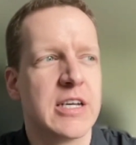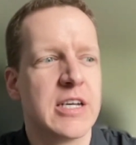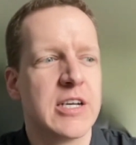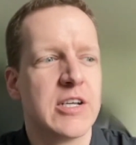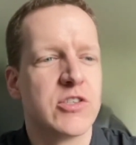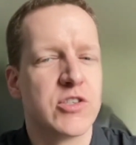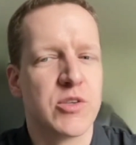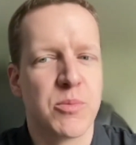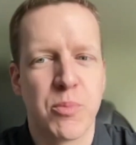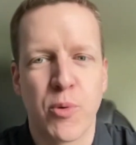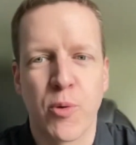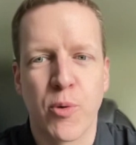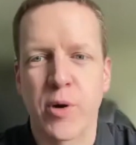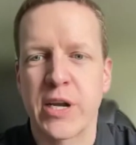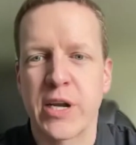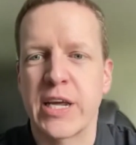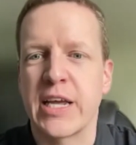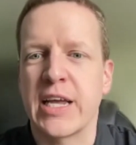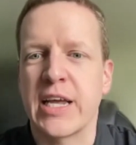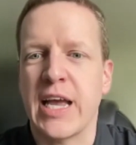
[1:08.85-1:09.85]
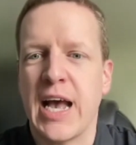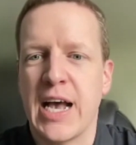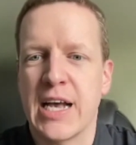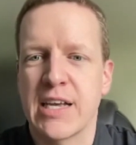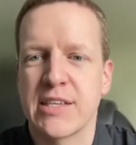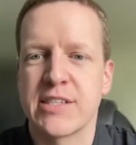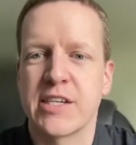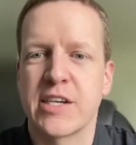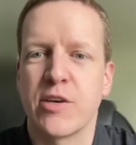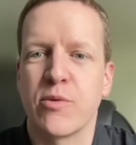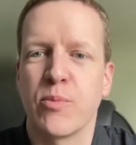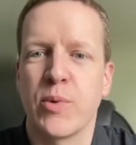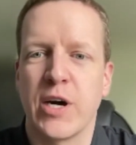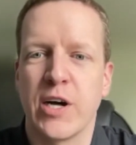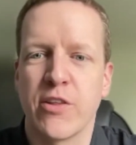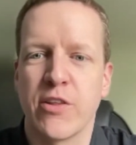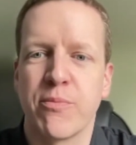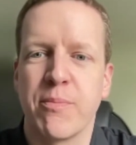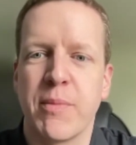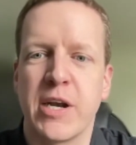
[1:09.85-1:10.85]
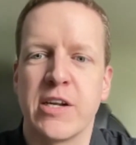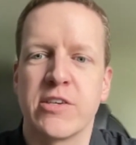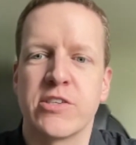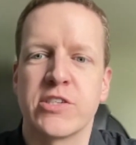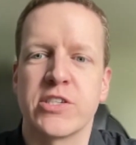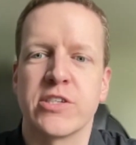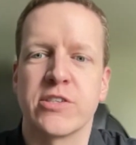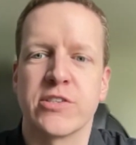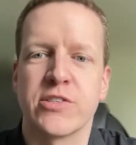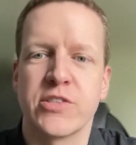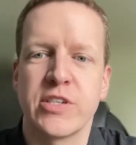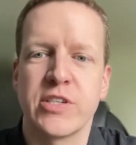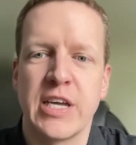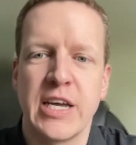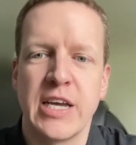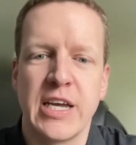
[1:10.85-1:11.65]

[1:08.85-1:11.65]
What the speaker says: supporting asset and wealth managers